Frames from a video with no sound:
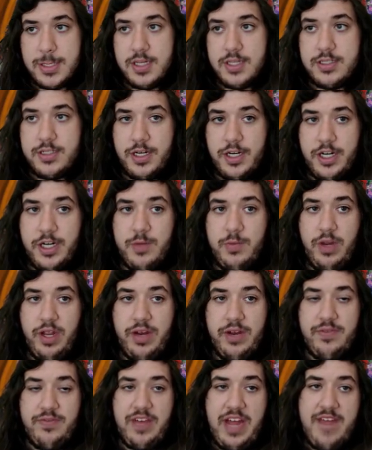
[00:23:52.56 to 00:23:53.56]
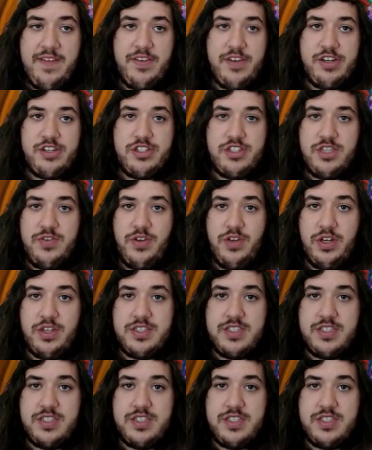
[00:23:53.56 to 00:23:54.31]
Turn 1, 5 energies in the field.